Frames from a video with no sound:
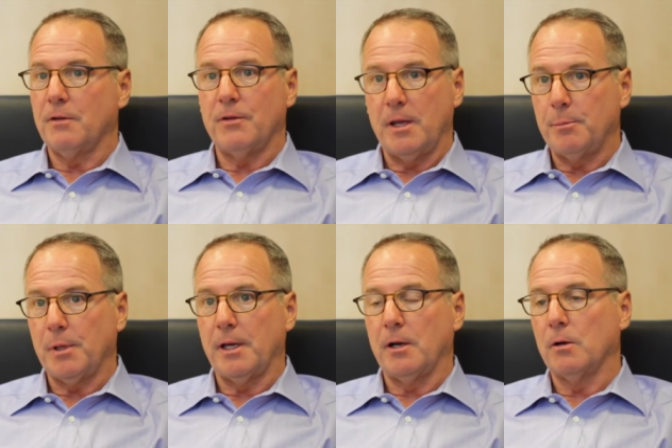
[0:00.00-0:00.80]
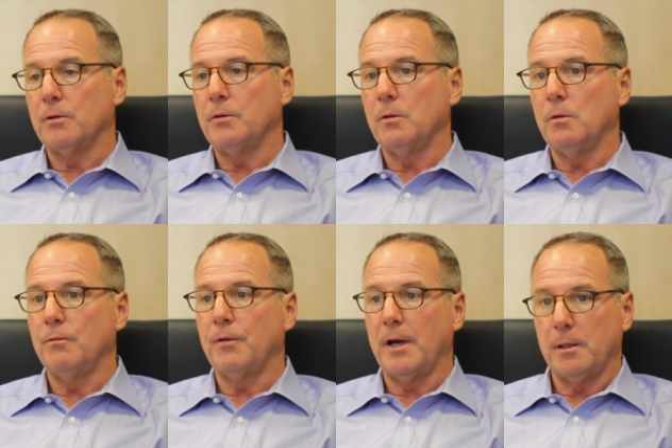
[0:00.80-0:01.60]
of an A player
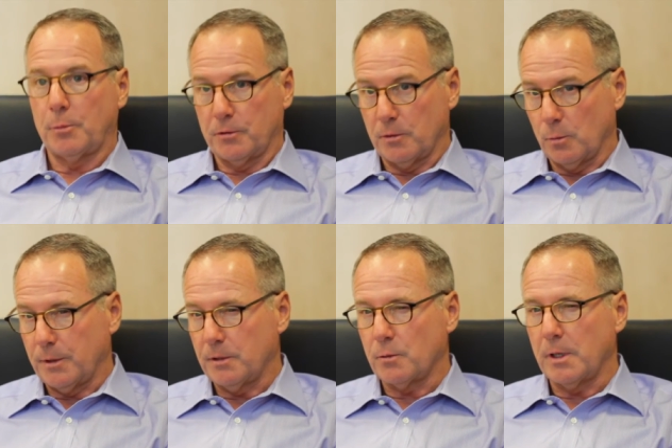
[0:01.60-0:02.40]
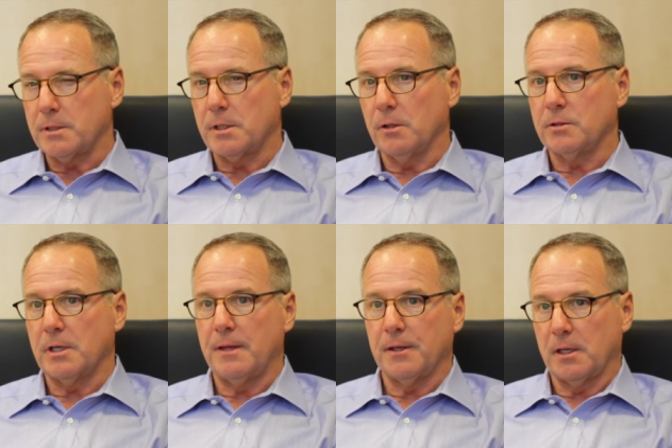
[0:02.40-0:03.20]
to find the person with this right skill
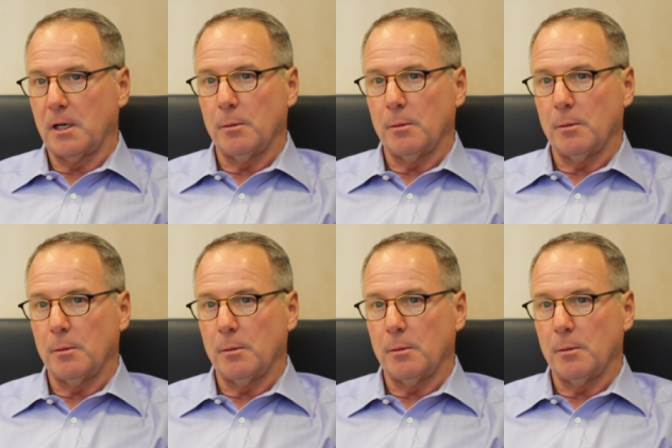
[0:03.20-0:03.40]
set that can